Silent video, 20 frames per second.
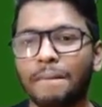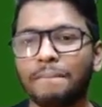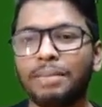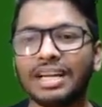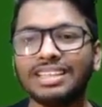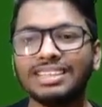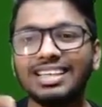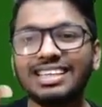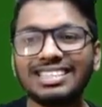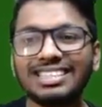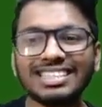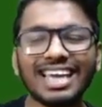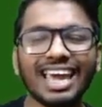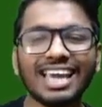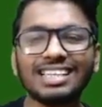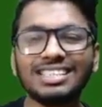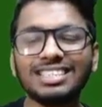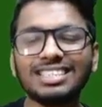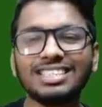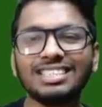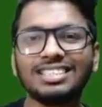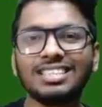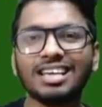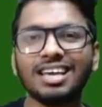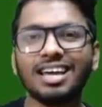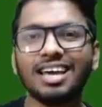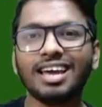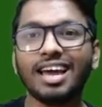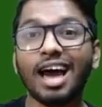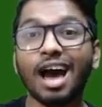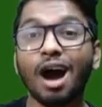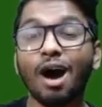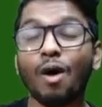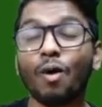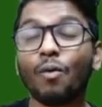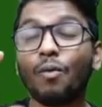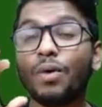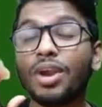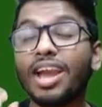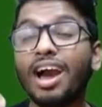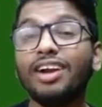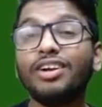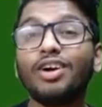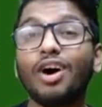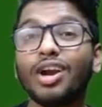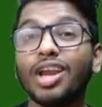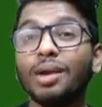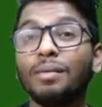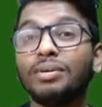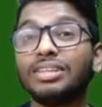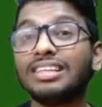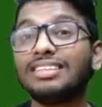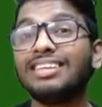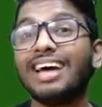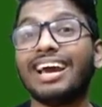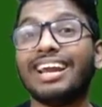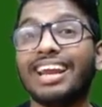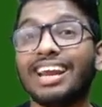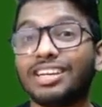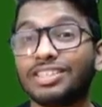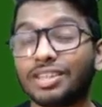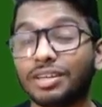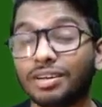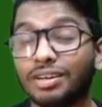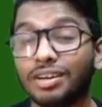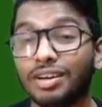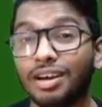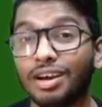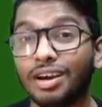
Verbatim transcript: But in this case, we are talking about the direction.